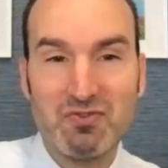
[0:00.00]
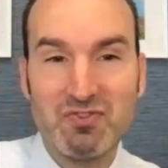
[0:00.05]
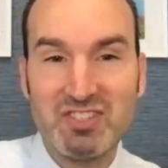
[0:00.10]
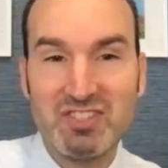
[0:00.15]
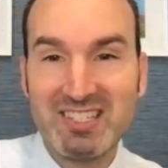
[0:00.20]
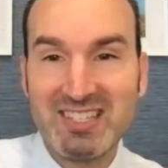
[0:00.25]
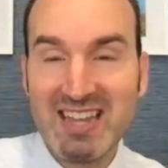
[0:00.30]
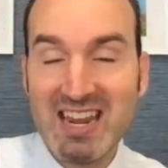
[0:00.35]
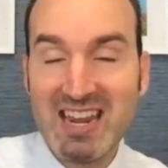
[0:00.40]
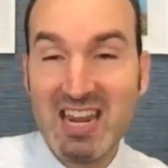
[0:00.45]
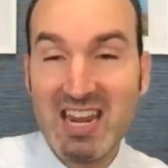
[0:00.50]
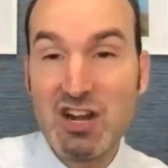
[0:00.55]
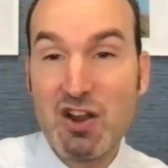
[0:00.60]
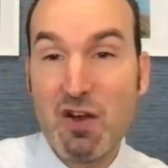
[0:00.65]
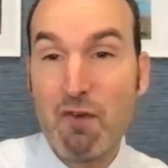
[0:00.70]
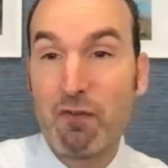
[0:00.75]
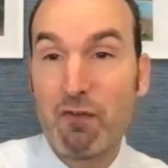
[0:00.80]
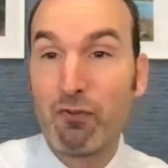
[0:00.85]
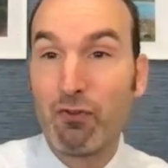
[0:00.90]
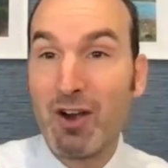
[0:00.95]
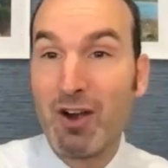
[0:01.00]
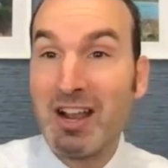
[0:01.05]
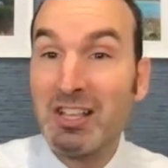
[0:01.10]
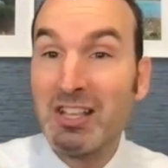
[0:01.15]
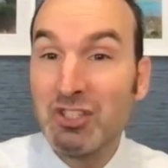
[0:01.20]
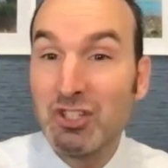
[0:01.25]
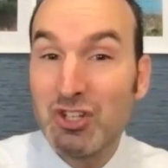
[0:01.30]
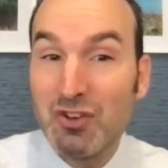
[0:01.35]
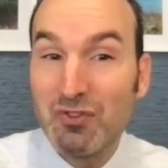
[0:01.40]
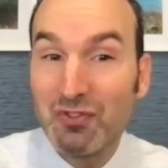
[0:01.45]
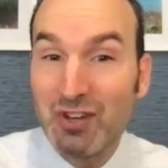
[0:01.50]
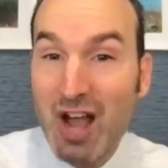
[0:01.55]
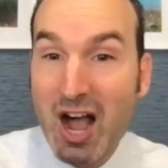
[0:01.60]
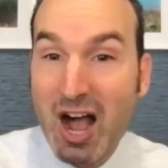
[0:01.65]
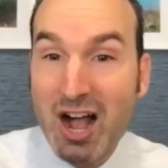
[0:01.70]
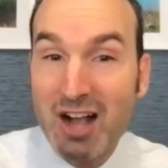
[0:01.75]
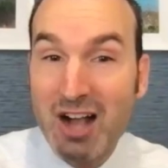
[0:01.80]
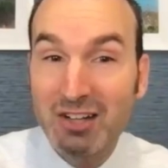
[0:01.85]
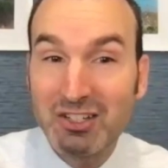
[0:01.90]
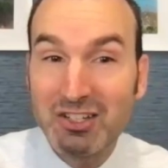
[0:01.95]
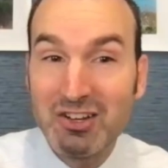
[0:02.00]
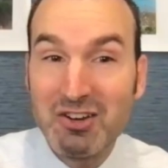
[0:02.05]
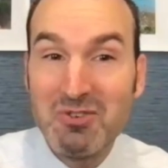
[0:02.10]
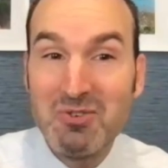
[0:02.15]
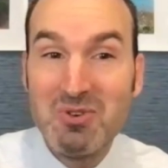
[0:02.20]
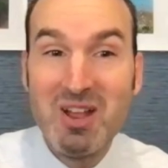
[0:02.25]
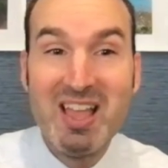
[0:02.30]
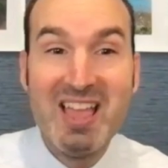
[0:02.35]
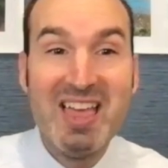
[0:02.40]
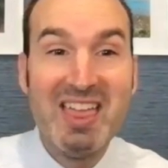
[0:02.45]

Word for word: seen, friends you've talked to,